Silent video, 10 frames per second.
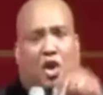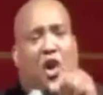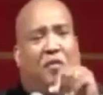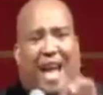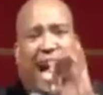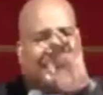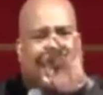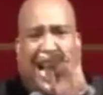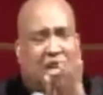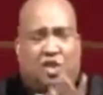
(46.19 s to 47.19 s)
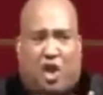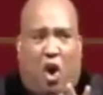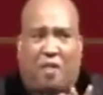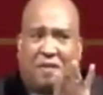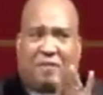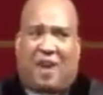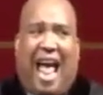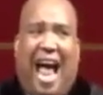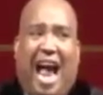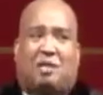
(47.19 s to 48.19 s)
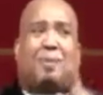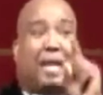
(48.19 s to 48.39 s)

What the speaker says: You've got to endure the flames,